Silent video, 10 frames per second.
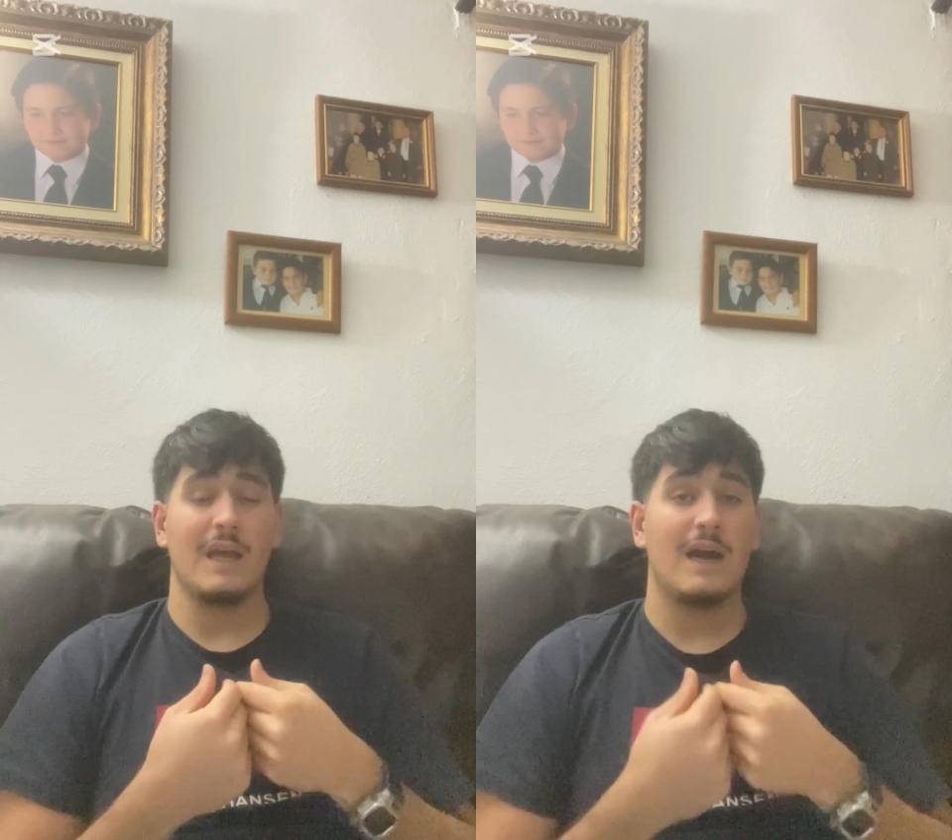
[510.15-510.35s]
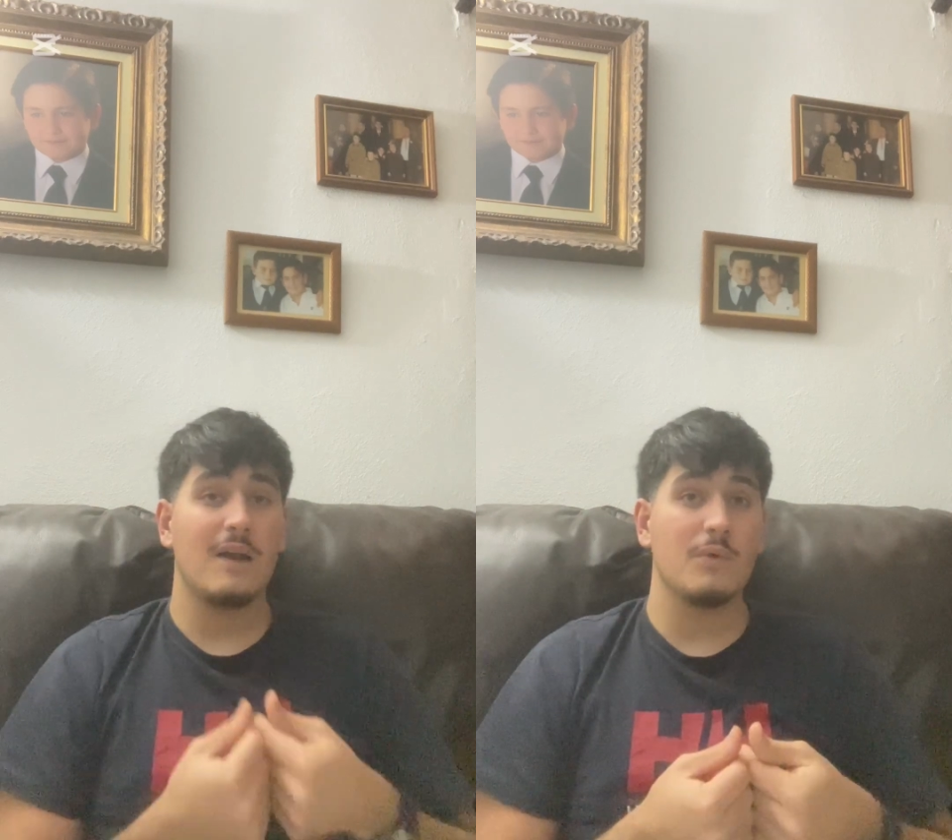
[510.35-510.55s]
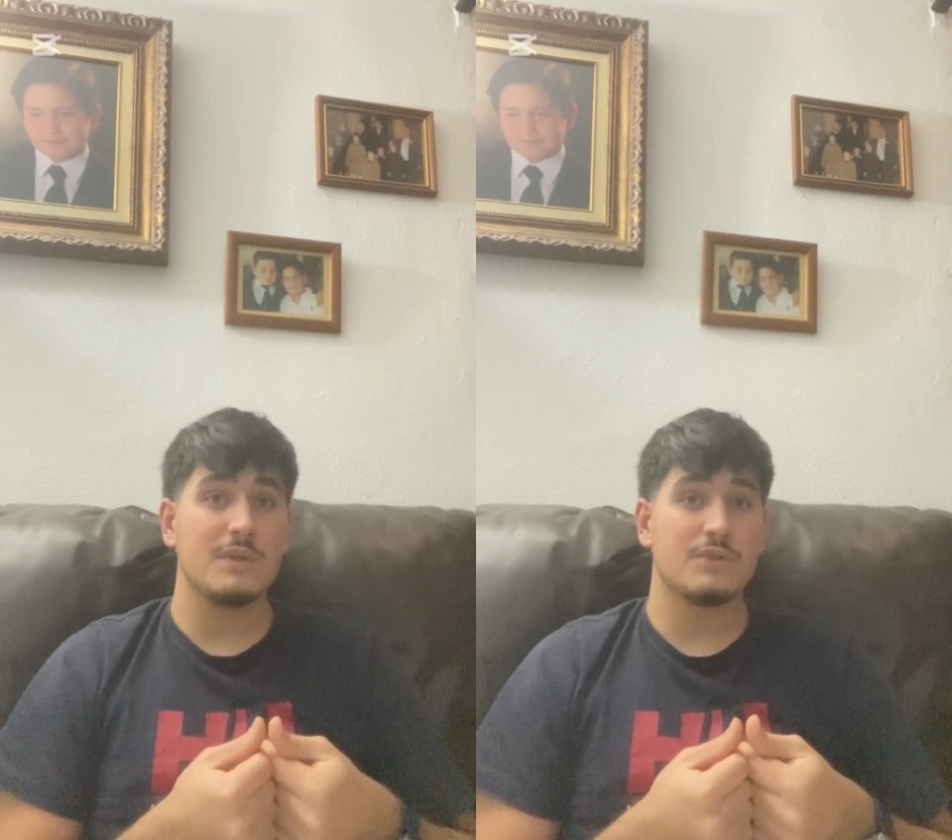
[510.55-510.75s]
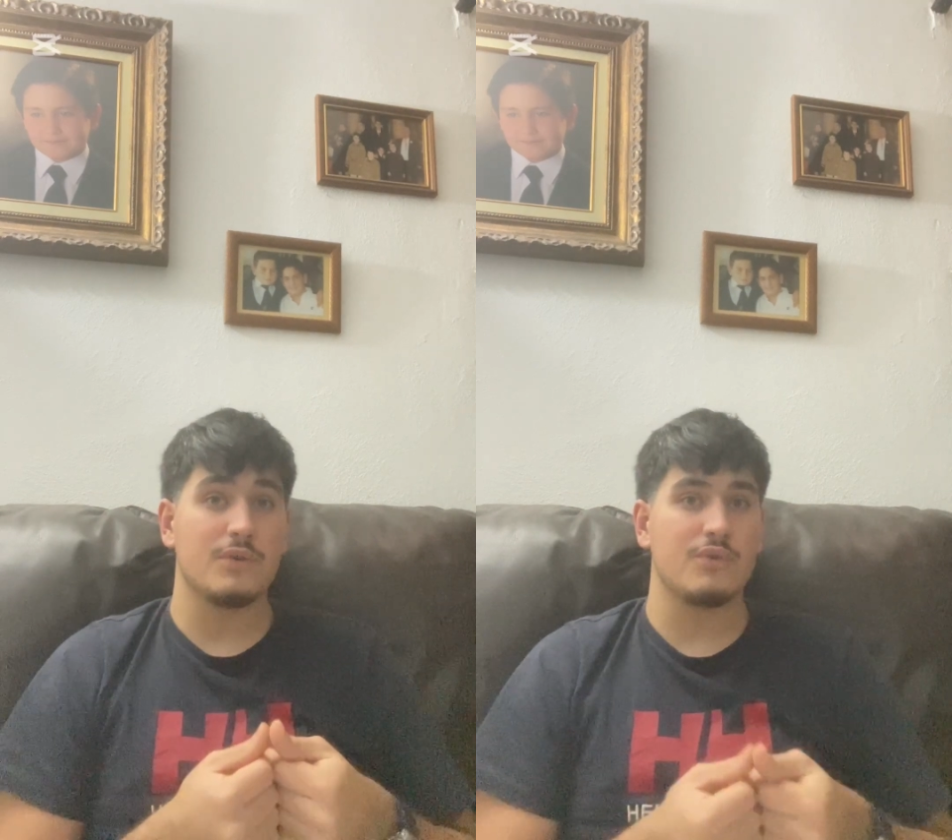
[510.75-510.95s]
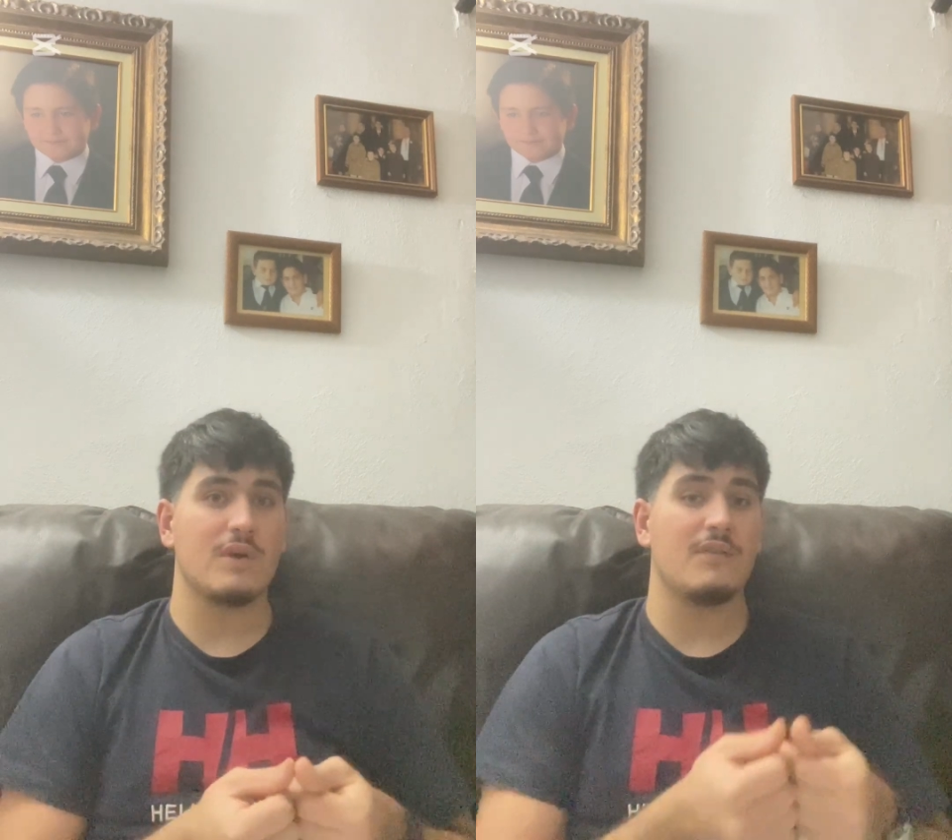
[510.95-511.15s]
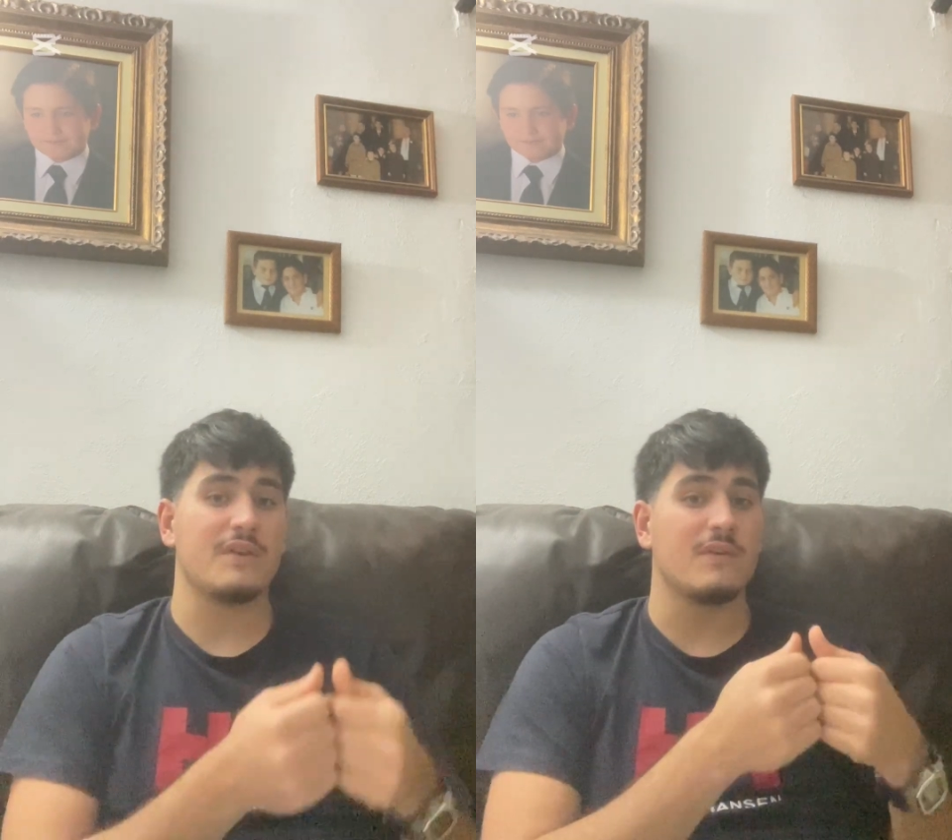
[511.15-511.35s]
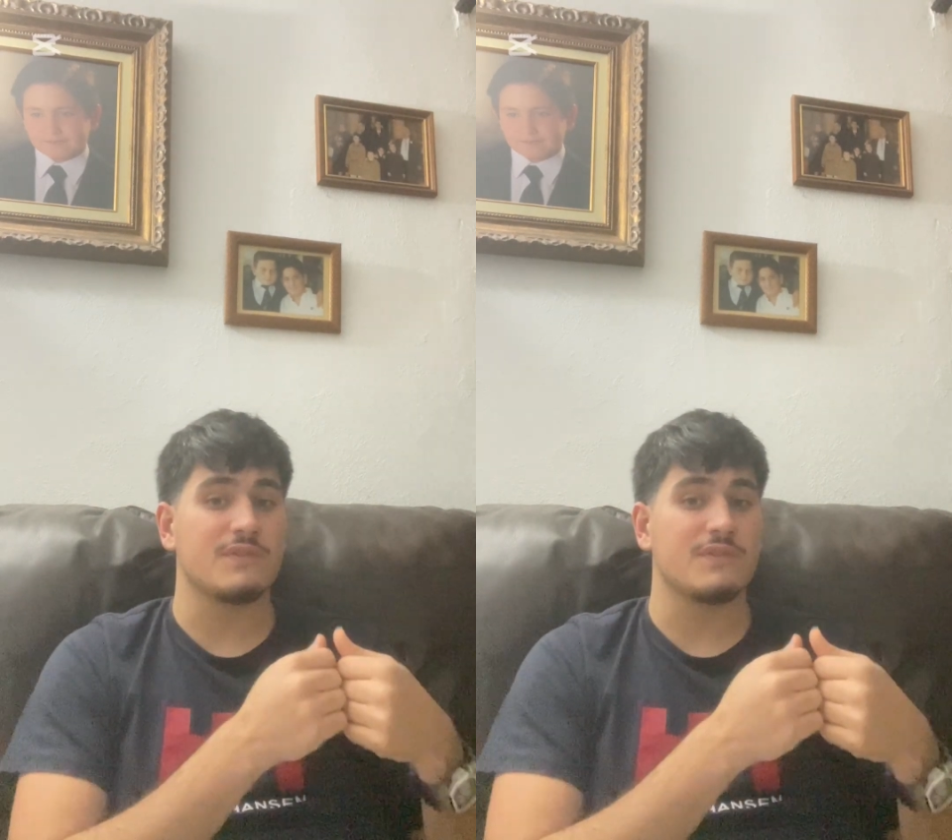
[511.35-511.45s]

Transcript: Halloween, so you have enough